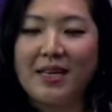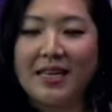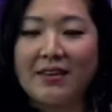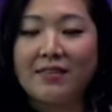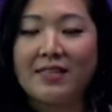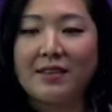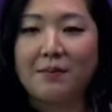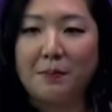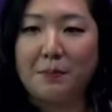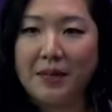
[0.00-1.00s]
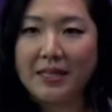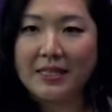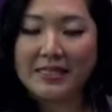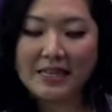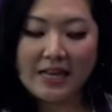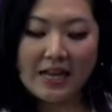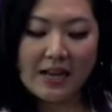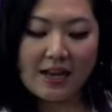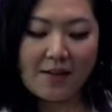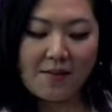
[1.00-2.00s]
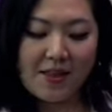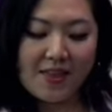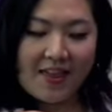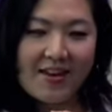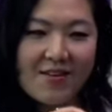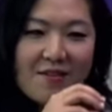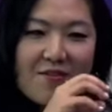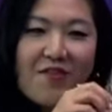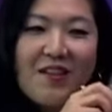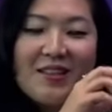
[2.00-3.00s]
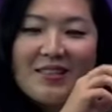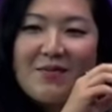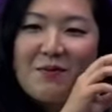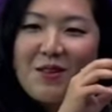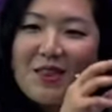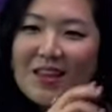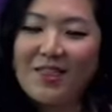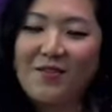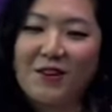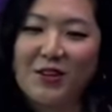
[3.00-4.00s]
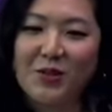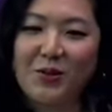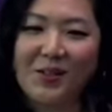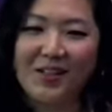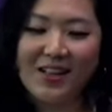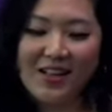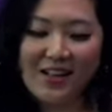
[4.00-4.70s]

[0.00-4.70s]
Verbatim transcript: gives him bits um, that fills up with like the virtual